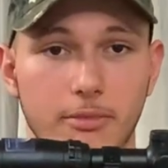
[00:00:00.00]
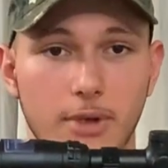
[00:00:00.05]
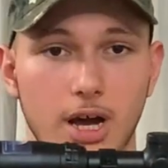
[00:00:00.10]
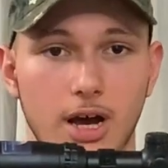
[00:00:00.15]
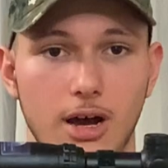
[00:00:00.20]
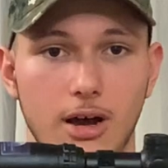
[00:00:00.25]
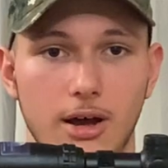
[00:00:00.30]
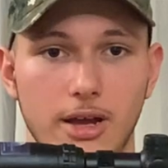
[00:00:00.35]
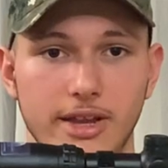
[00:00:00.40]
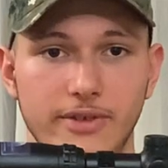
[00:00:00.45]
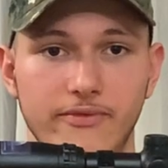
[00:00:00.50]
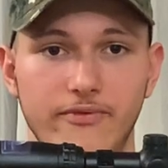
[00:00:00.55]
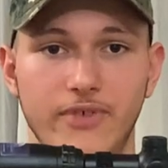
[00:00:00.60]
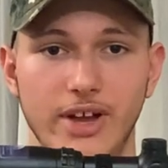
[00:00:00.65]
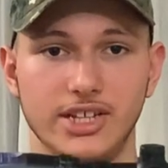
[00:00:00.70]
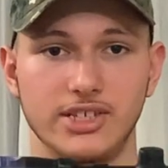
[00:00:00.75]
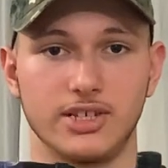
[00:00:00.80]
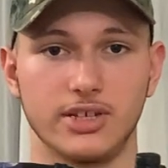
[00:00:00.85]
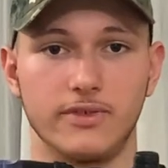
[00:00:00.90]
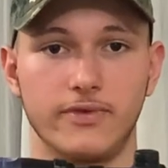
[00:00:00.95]

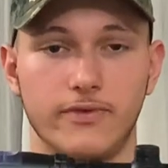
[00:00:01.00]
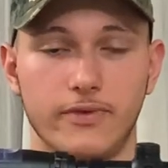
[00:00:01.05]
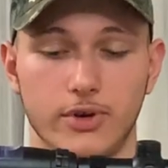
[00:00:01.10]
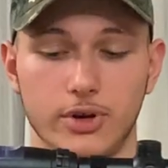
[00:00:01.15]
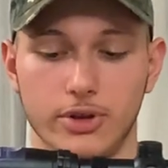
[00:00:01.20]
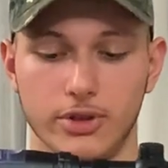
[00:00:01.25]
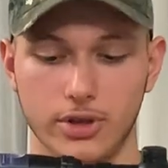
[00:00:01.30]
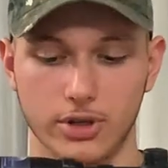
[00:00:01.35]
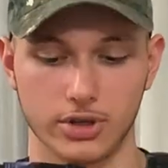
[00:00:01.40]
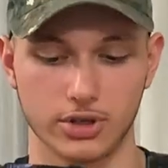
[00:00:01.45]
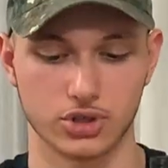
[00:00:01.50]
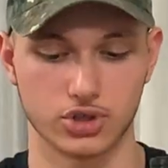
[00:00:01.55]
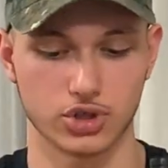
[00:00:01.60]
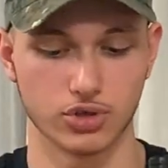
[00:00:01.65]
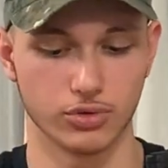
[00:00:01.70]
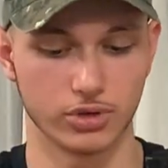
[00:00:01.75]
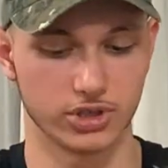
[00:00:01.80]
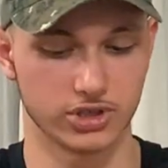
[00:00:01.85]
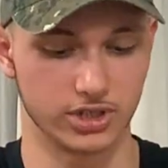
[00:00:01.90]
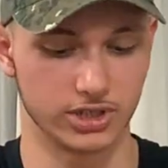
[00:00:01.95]
invented for the
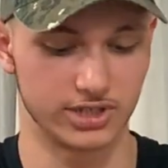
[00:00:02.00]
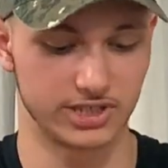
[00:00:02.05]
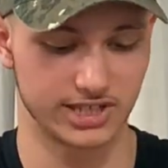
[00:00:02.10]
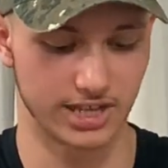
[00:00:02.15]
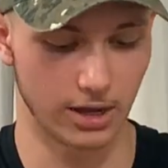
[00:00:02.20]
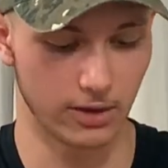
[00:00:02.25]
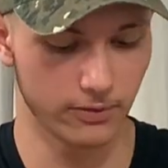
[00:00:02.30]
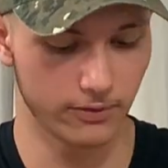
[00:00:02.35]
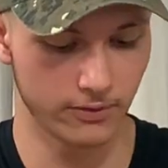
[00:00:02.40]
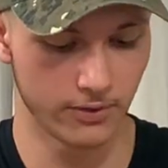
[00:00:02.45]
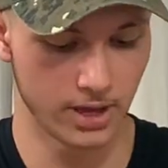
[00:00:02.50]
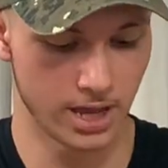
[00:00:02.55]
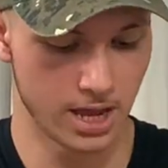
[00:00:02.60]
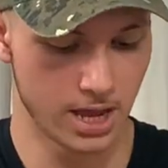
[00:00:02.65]
shooters itself.